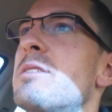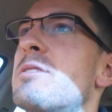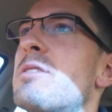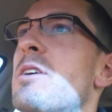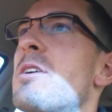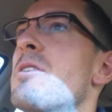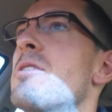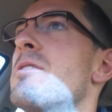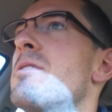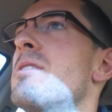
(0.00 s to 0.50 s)

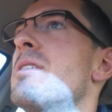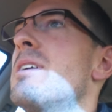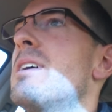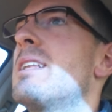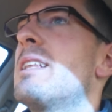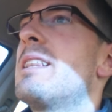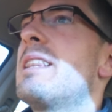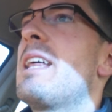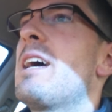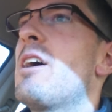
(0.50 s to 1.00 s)
So
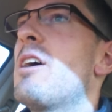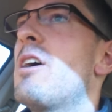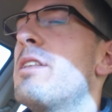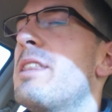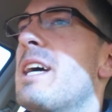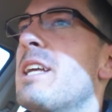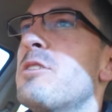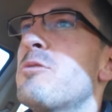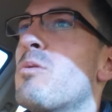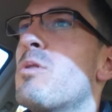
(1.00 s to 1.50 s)
that,
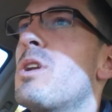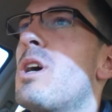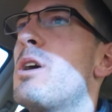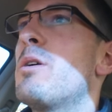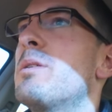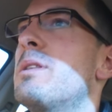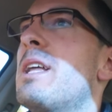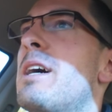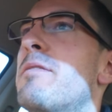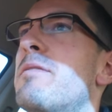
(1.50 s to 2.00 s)
that's what I
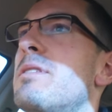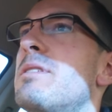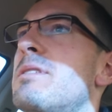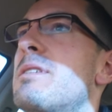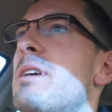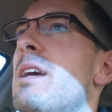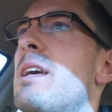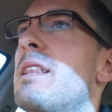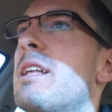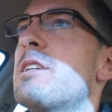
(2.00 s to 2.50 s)
would love to
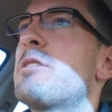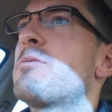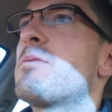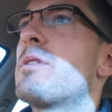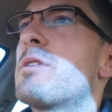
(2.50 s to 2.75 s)
see, and that's